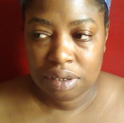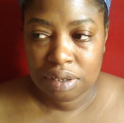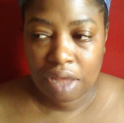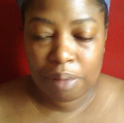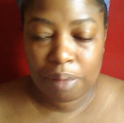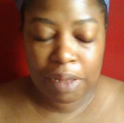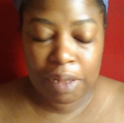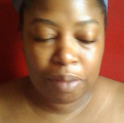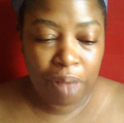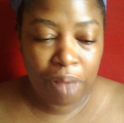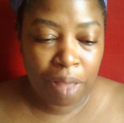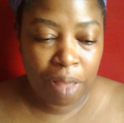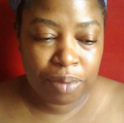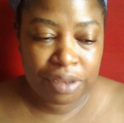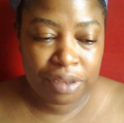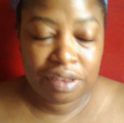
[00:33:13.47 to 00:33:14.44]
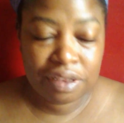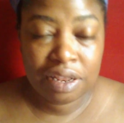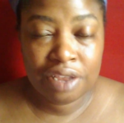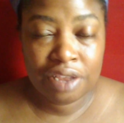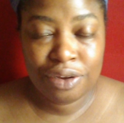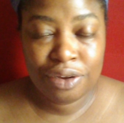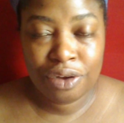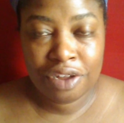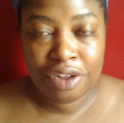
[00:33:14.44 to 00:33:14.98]
I might pop in to let
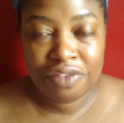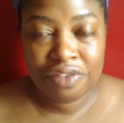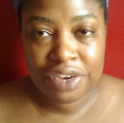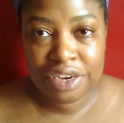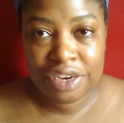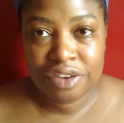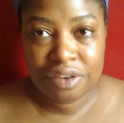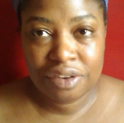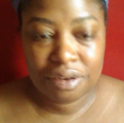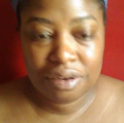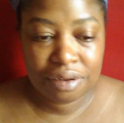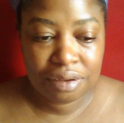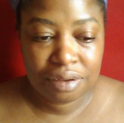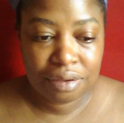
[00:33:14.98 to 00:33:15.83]
you know I finished